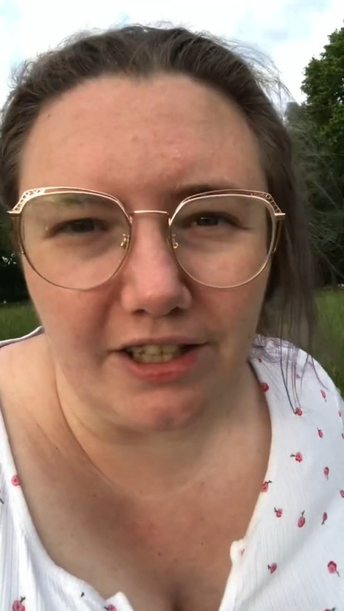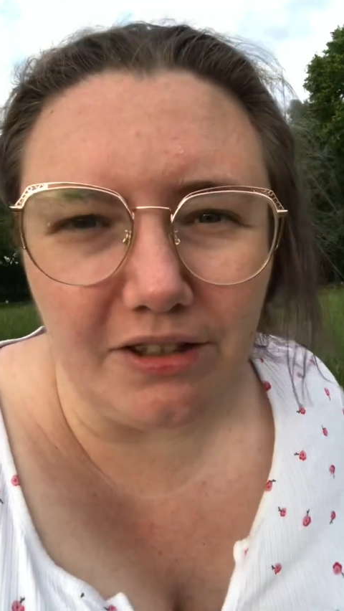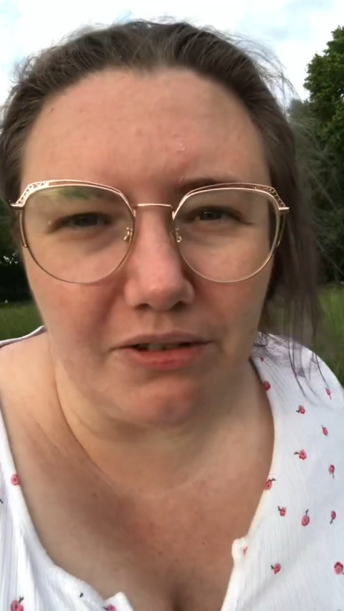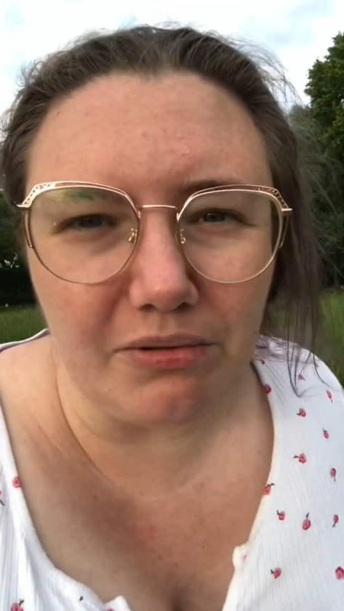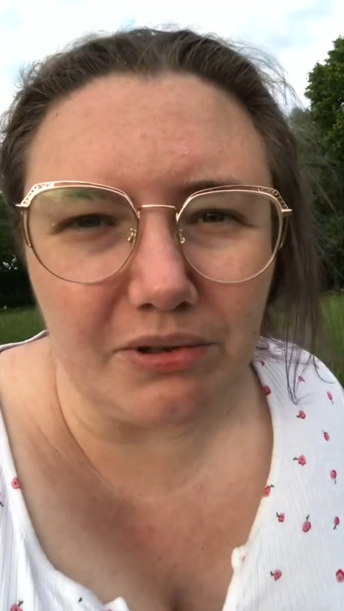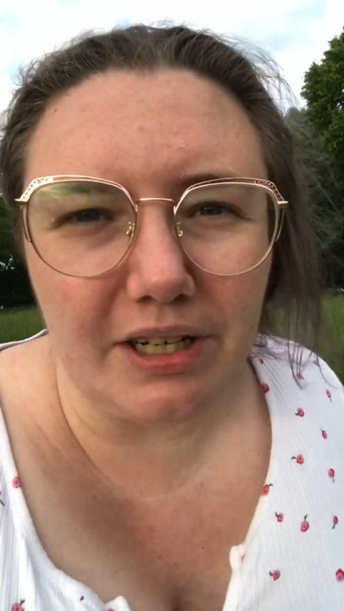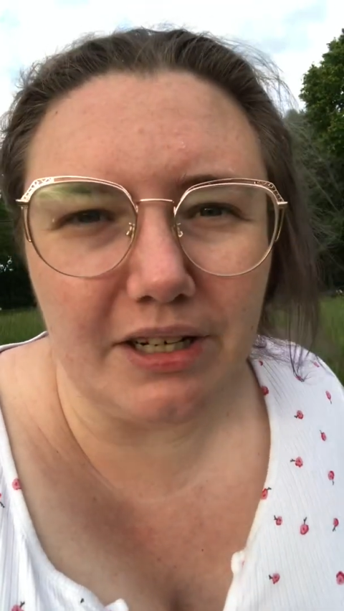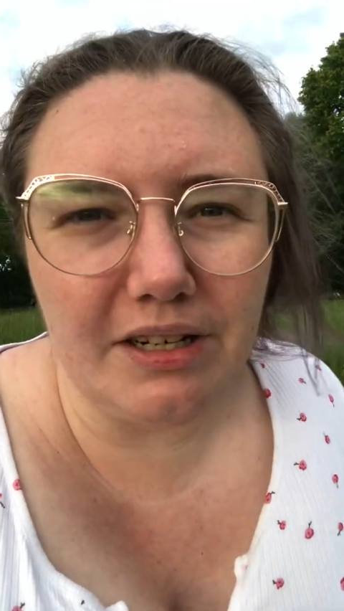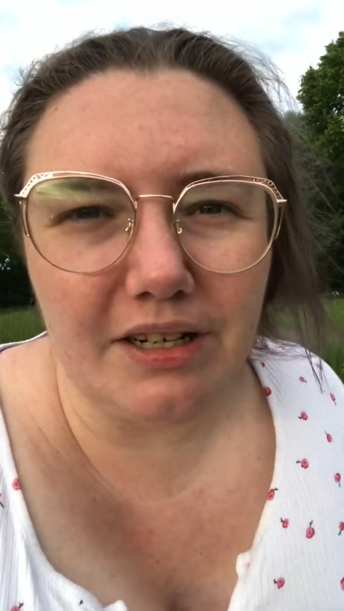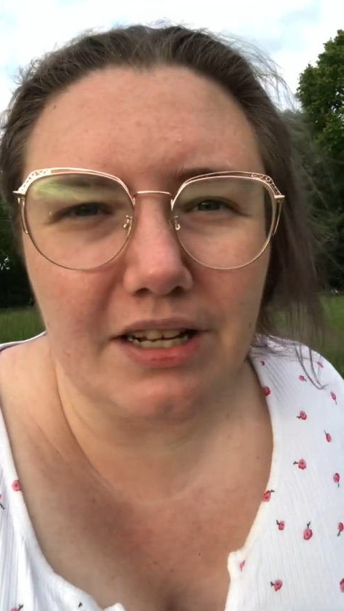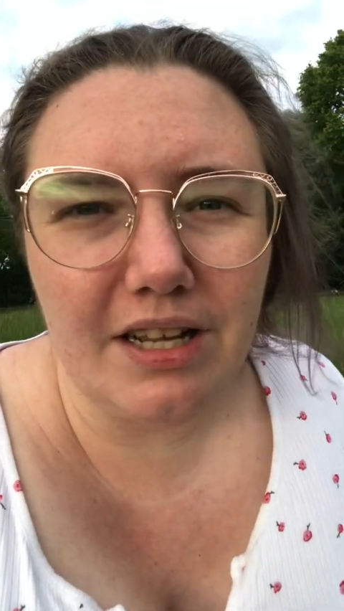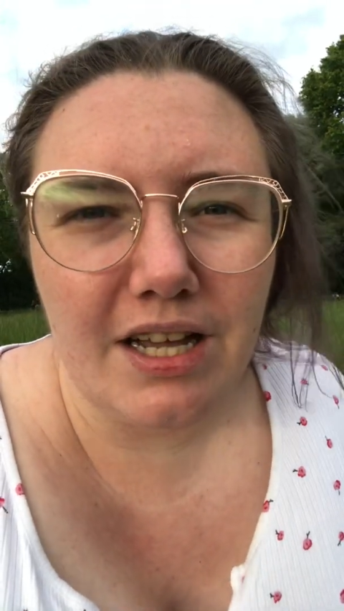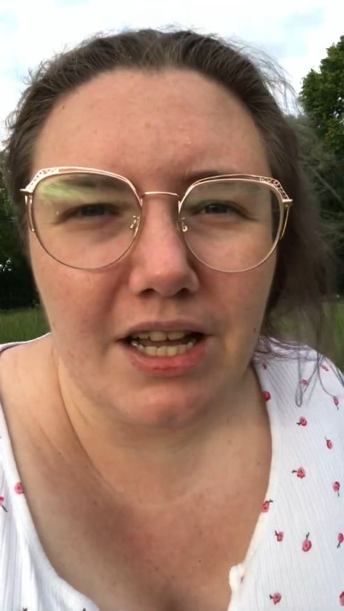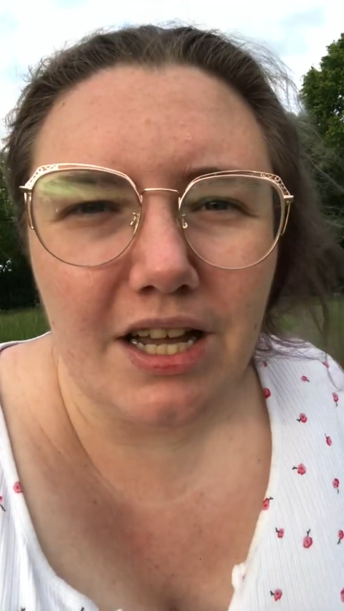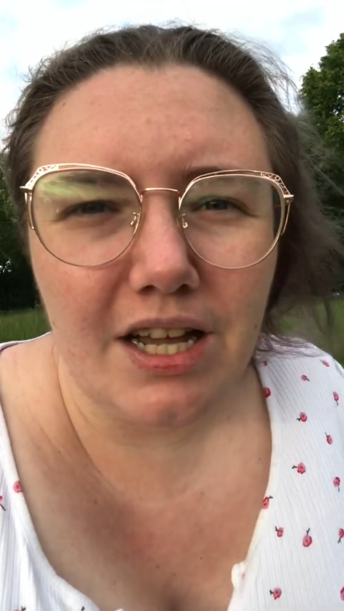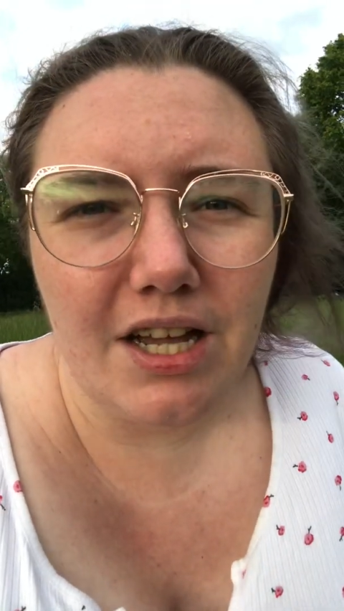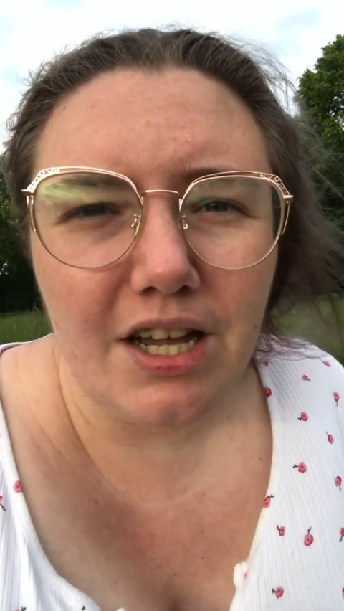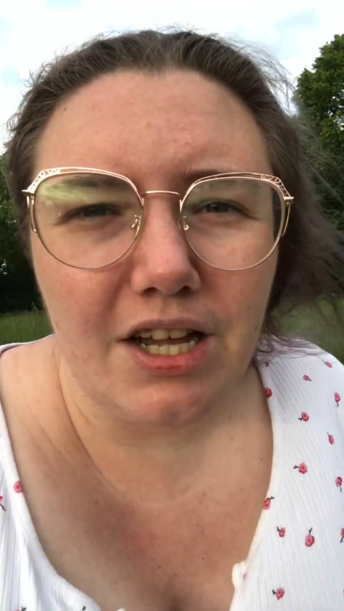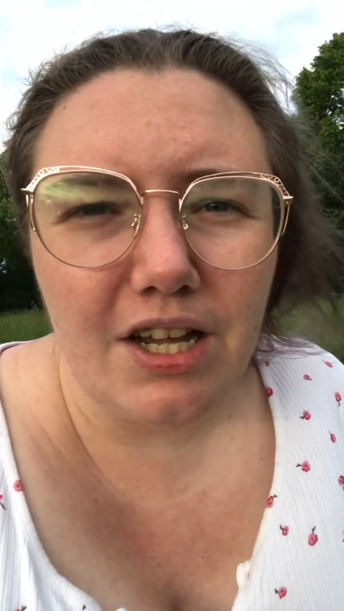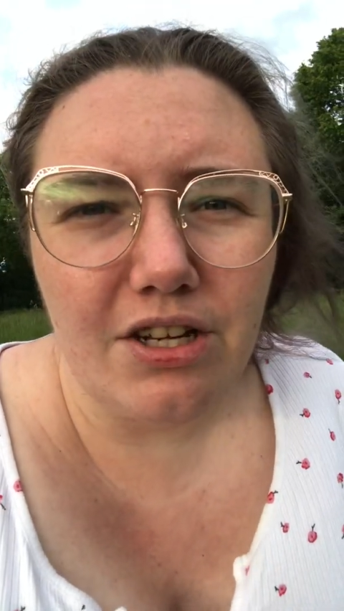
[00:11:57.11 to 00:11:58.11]

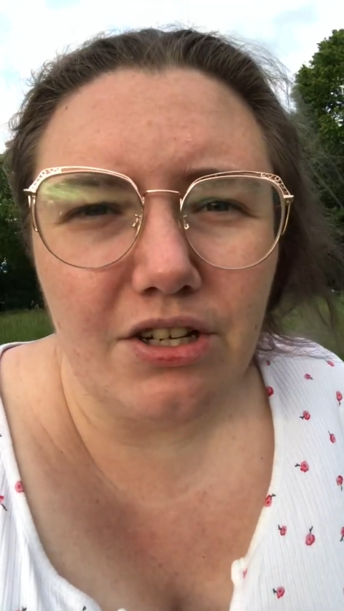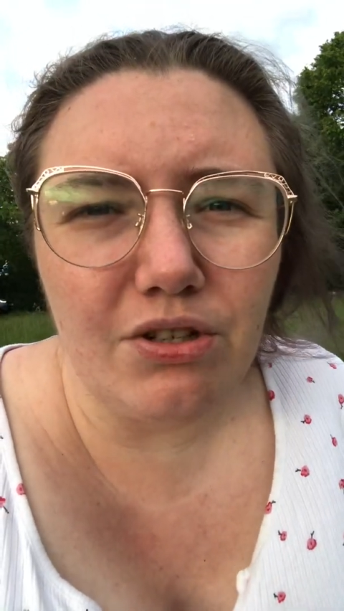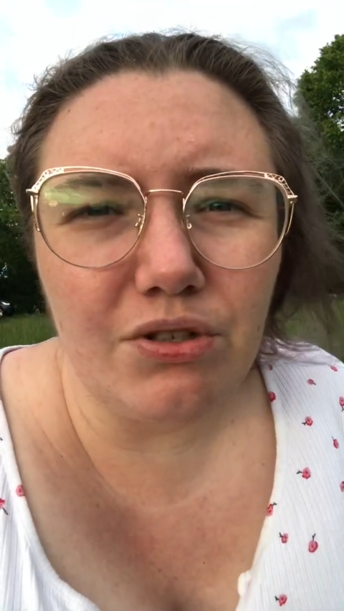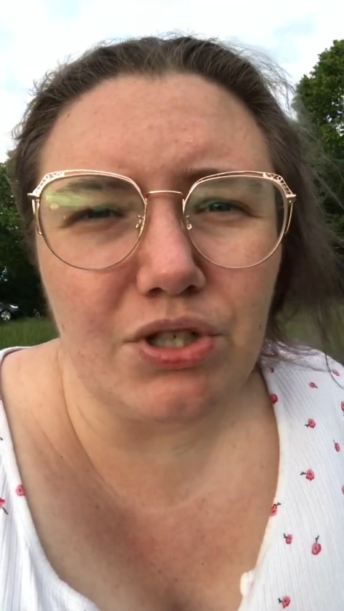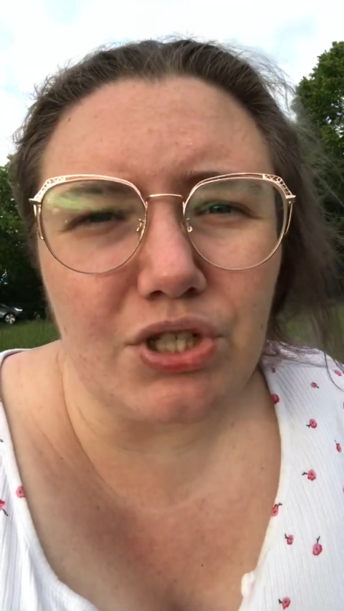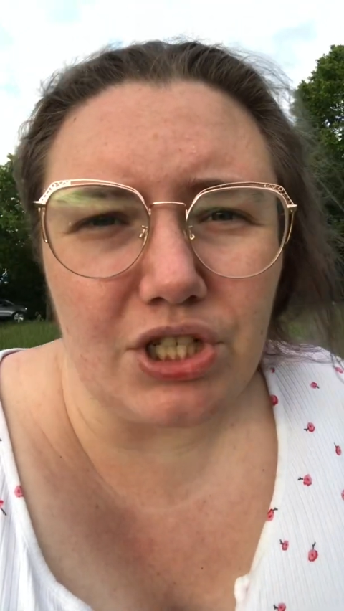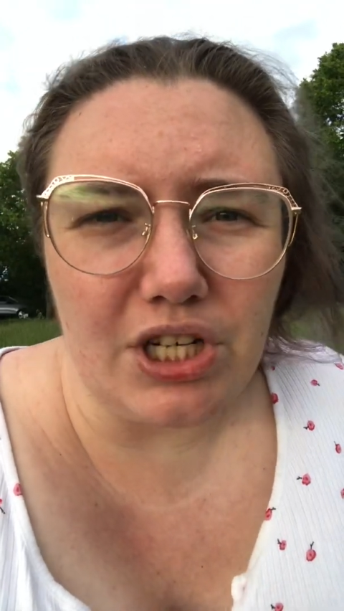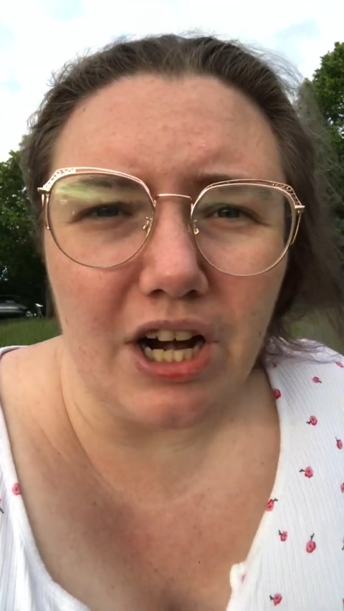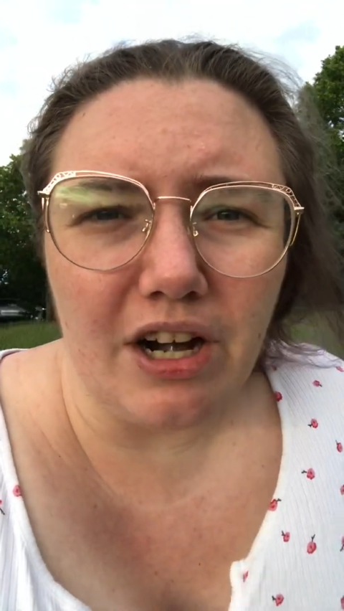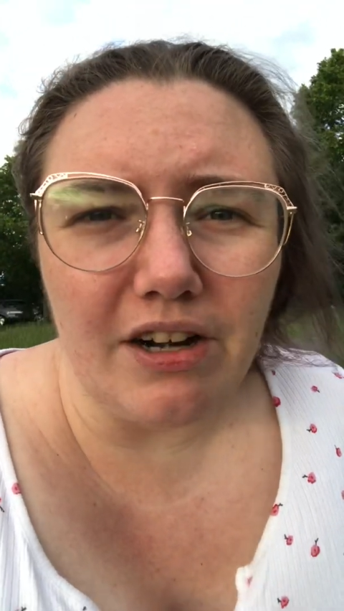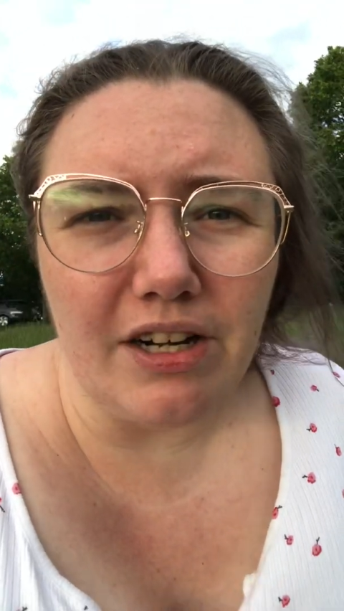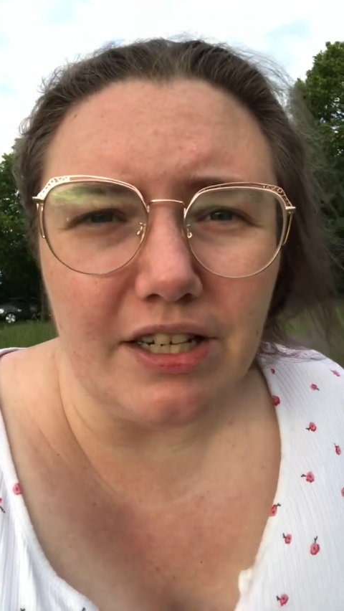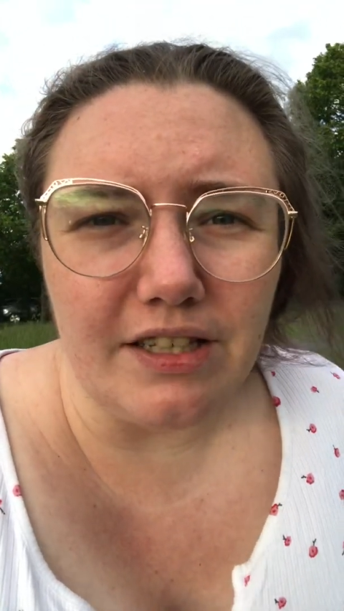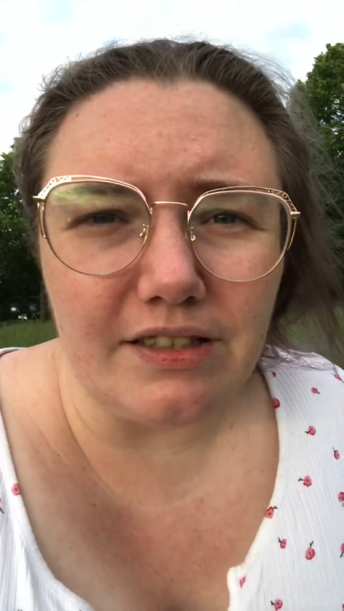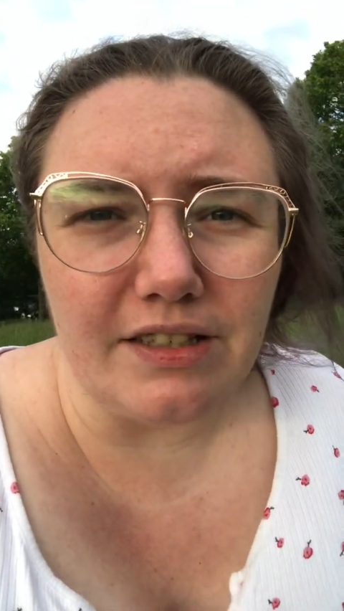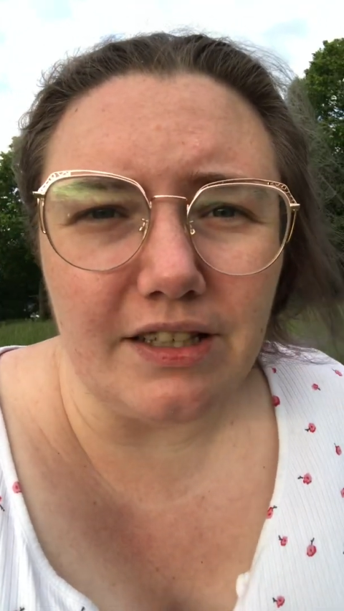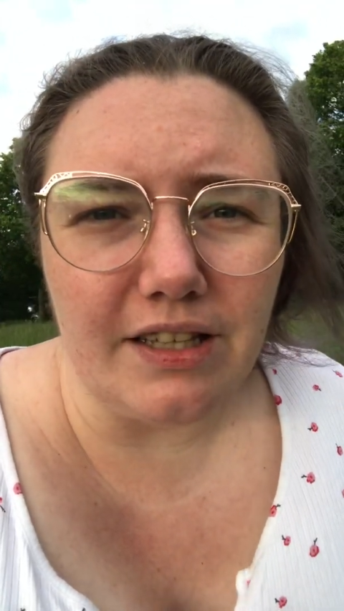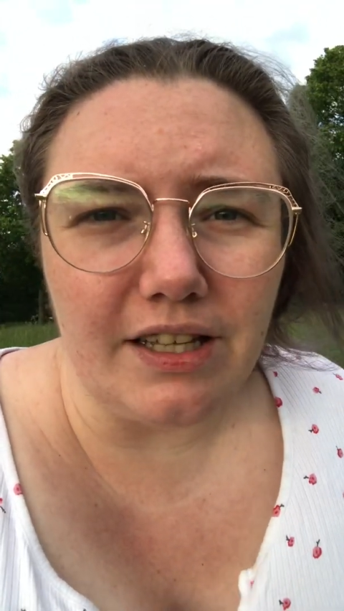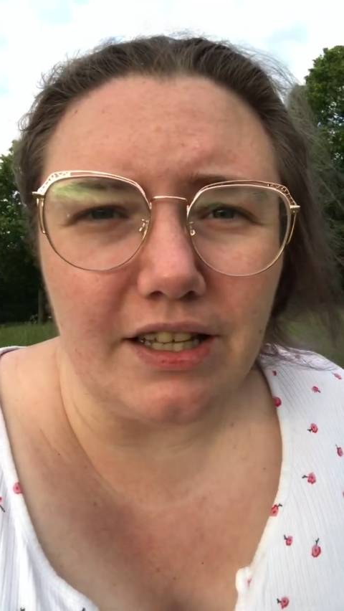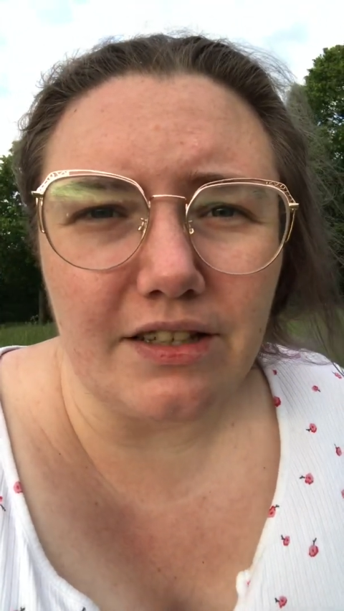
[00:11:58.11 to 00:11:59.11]
you share
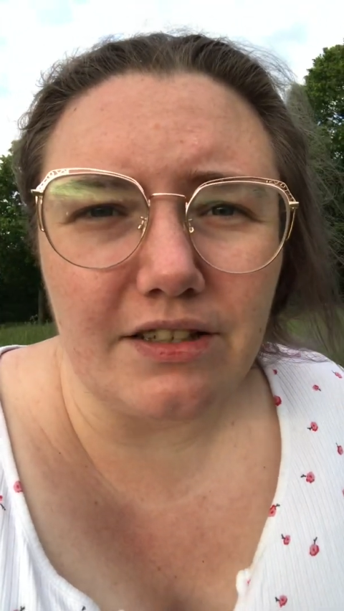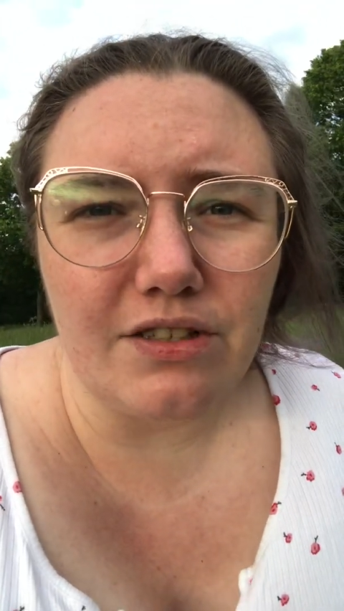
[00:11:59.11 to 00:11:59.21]
easily.